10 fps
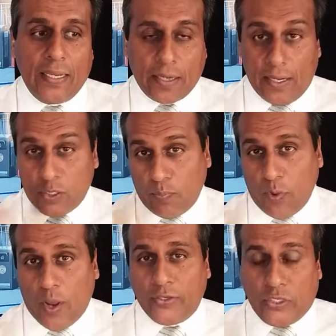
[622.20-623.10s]
Now let the
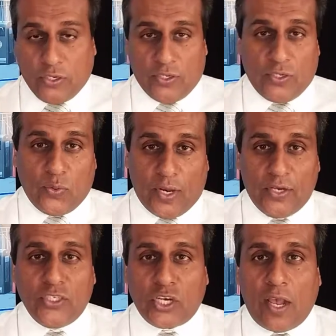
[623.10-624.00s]
prosecutor do
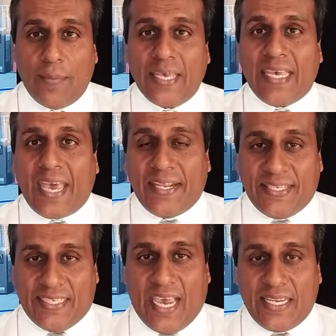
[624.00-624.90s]
her job and
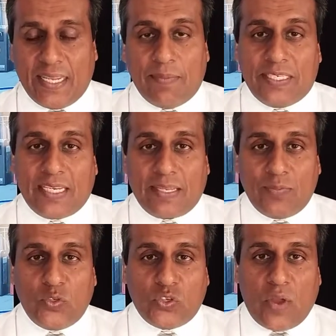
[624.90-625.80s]
indict them and take them
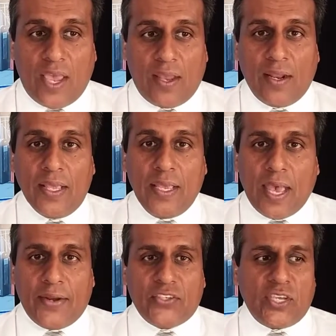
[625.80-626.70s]
to trial.
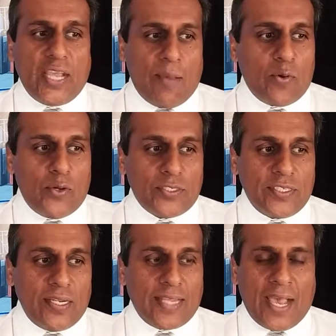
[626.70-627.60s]
And they're saying, I'm costing
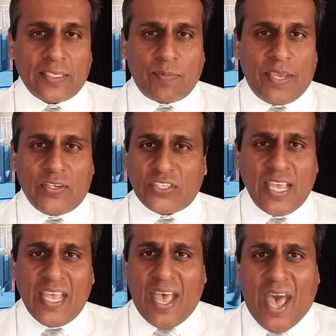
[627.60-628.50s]
the taxpayers.
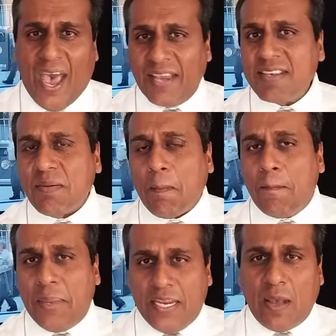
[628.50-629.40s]
I didn't
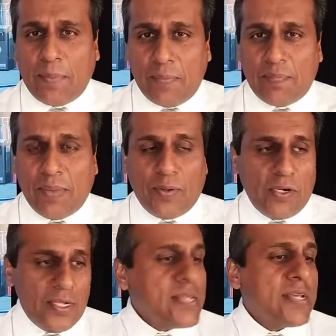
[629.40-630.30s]
beat up on
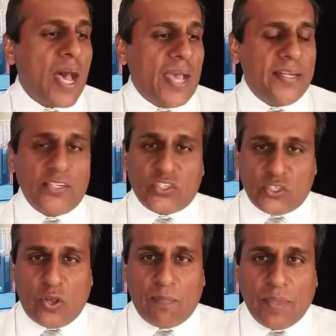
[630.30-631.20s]
people. I didn't
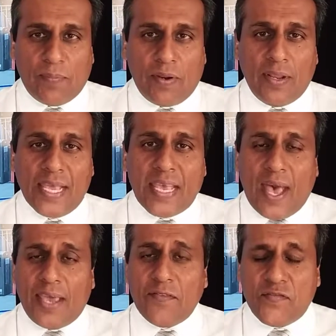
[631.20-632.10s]
assault people.
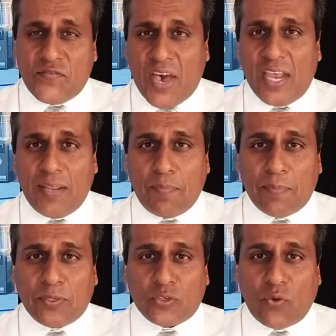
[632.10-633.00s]
I didn't violate
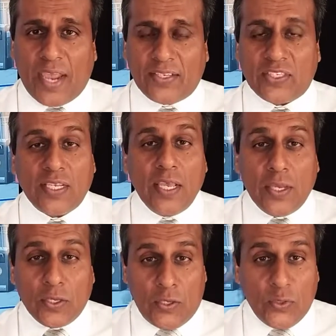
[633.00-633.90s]
people's rights.
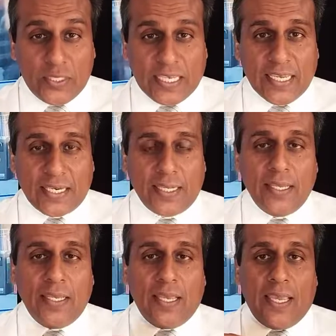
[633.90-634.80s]
You did,
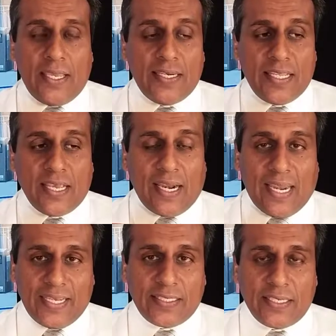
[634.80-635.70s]
in the
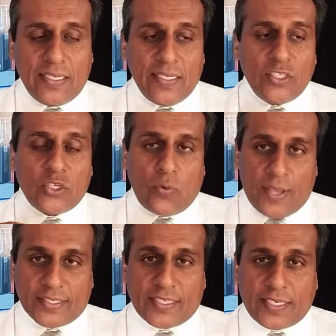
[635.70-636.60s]
elected
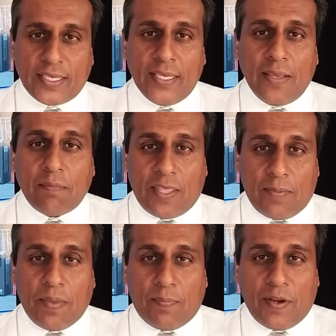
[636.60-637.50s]
trust by the
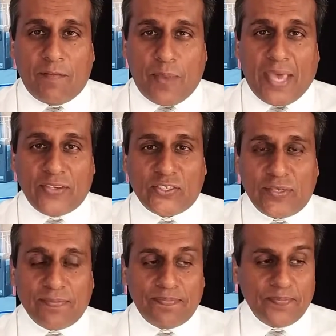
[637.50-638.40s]
people of Paterson.
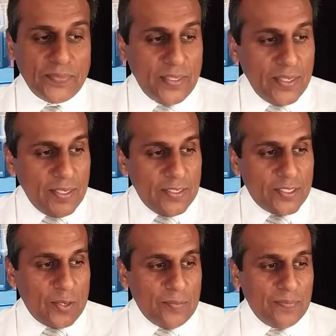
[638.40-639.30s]

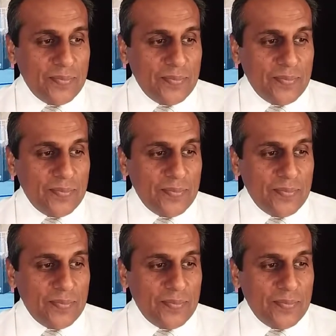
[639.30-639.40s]
So,